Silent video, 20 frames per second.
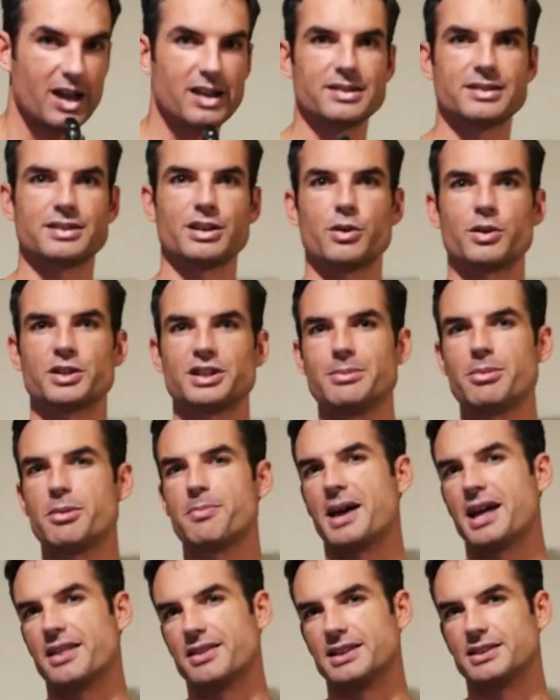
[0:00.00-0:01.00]
So a tip
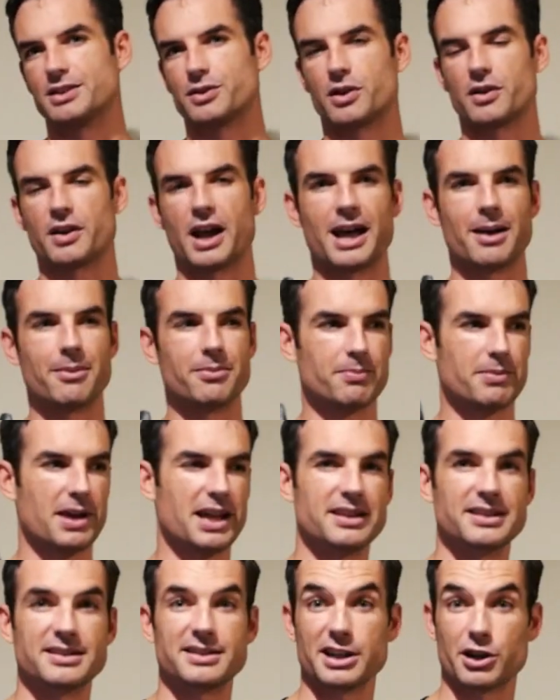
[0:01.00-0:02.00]
about these
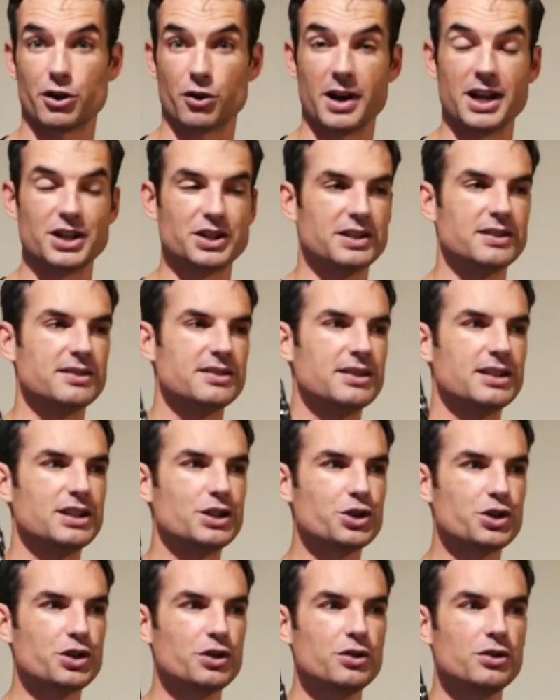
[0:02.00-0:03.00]
decorations, the
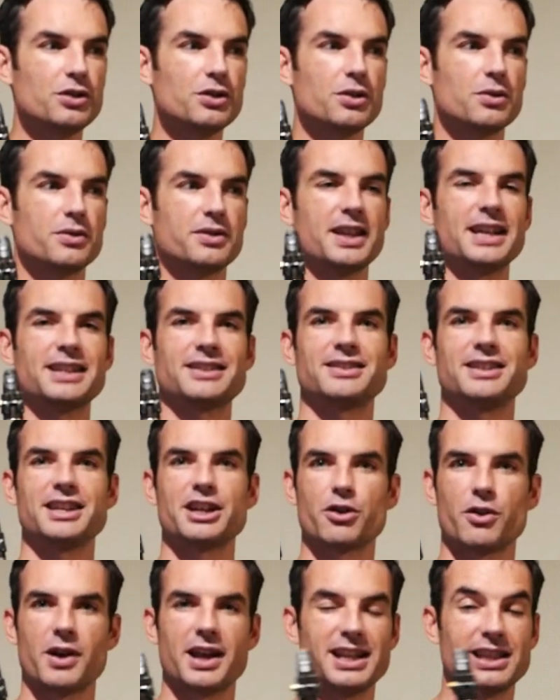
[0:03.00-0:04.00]
trill, that's
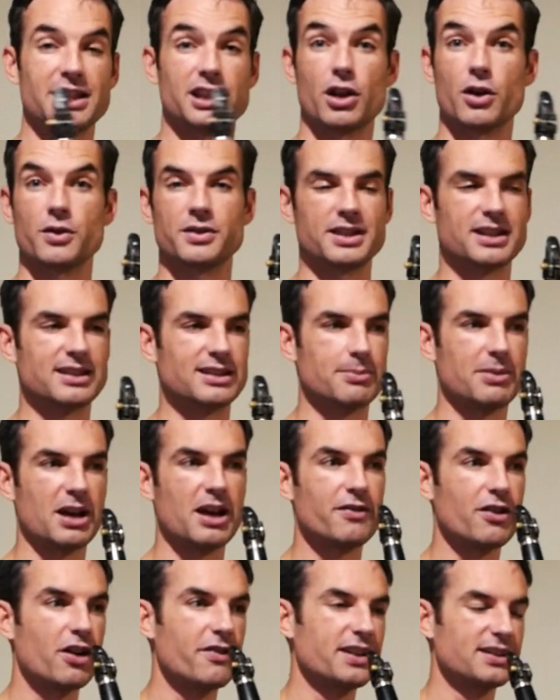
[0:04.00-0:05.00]
decorating the note that's
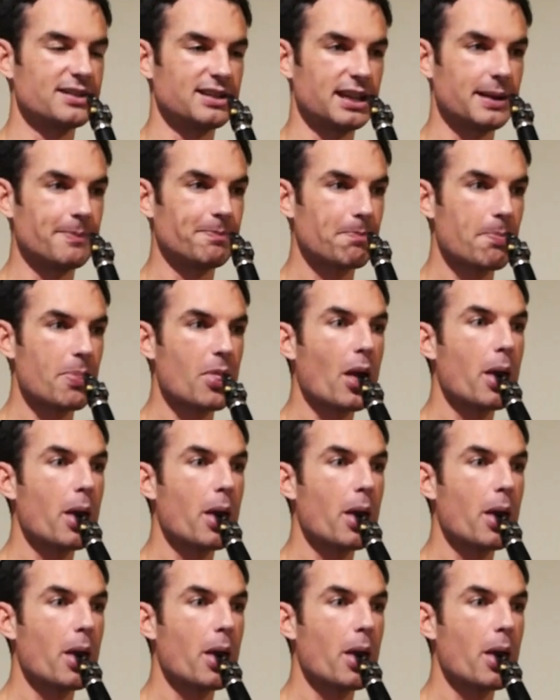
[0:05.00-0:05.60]
above, obviously.